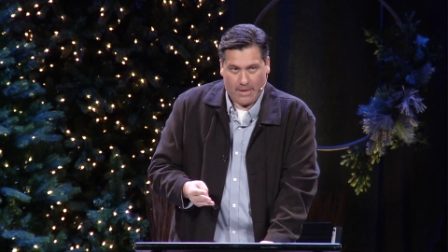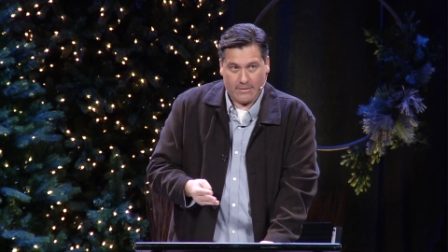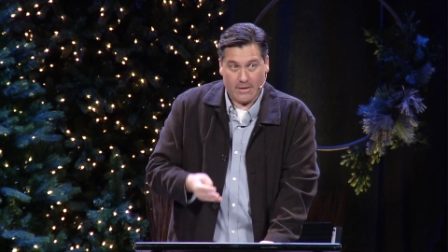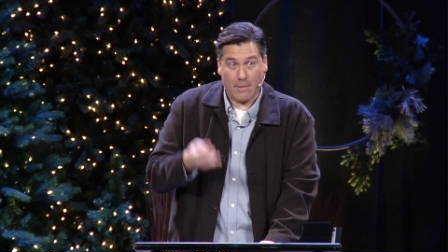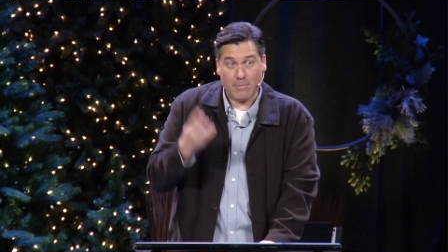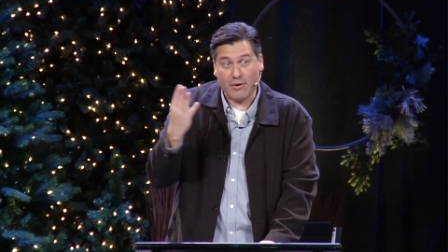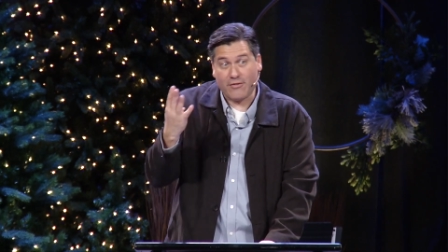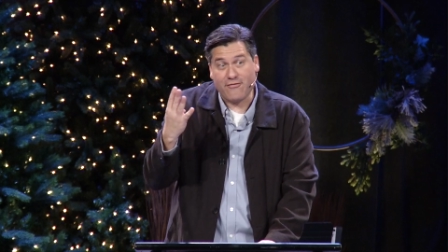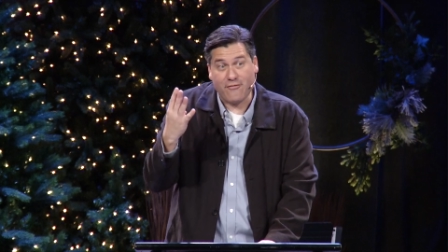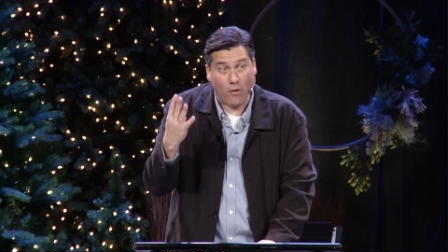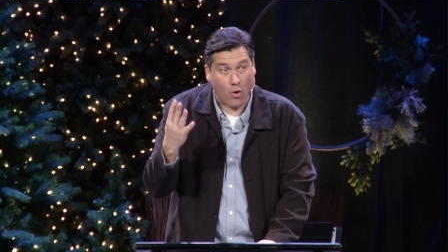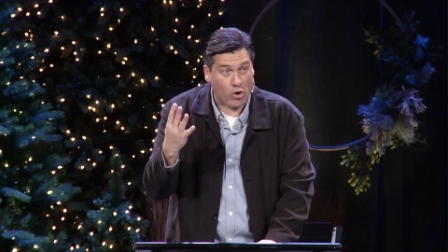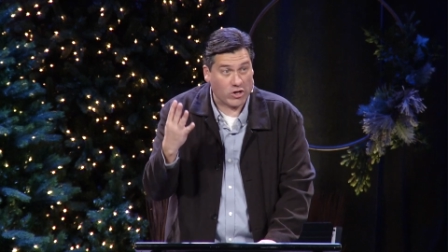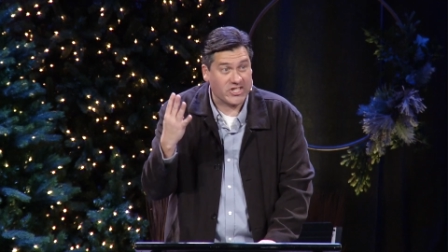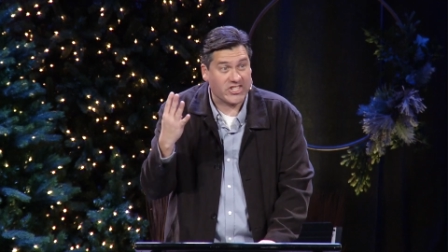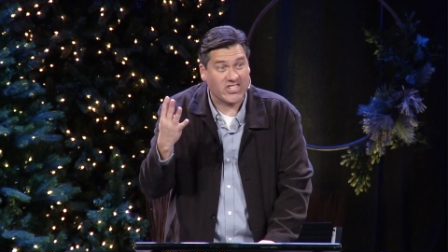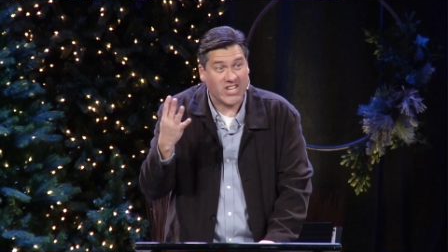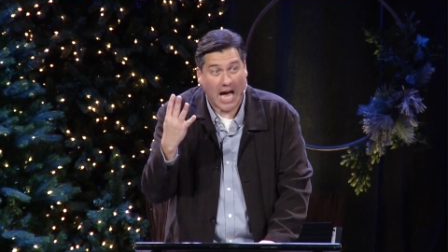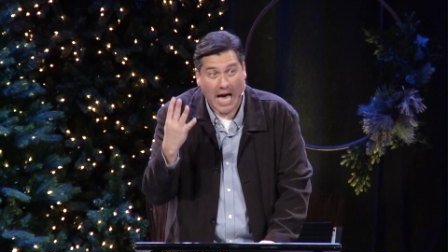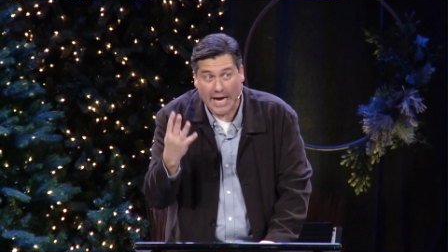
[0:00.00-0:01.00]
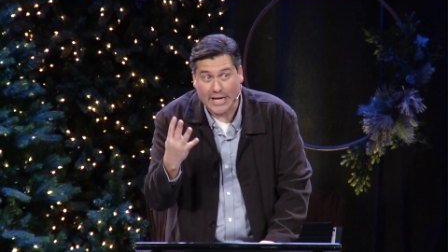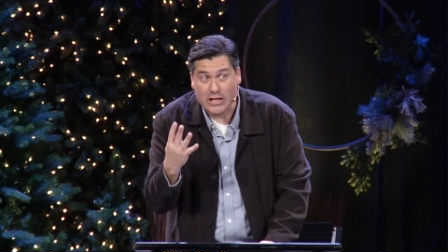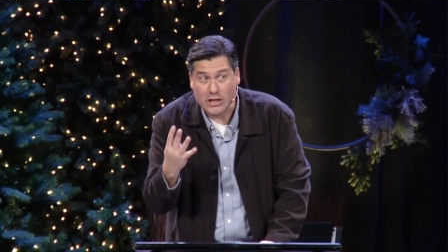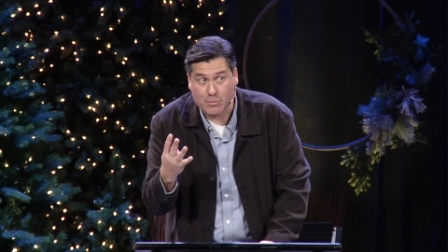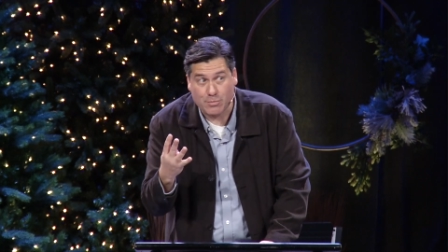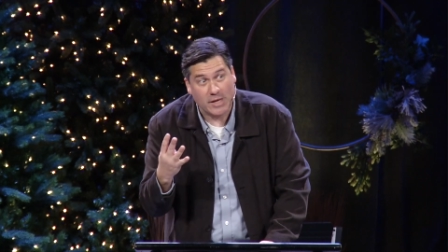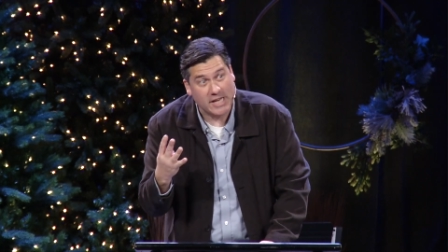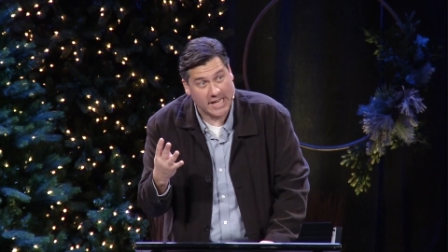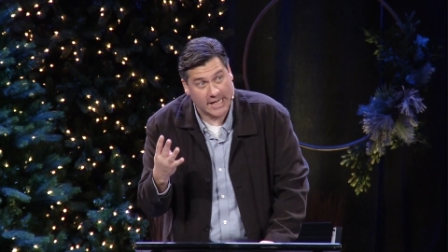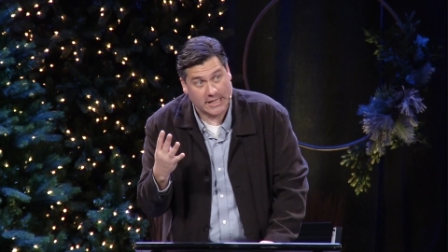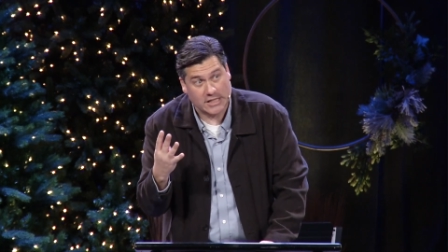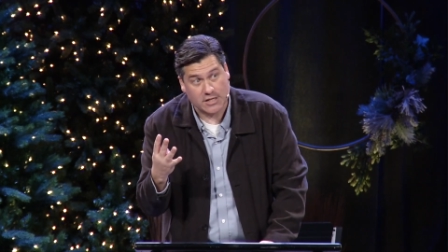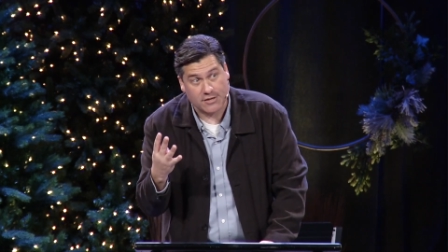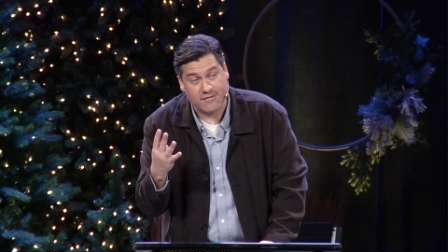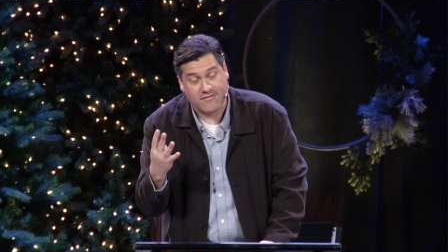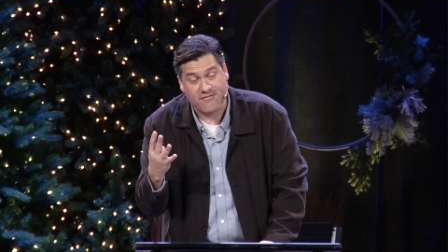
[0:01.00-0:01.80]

Number four, sides begin to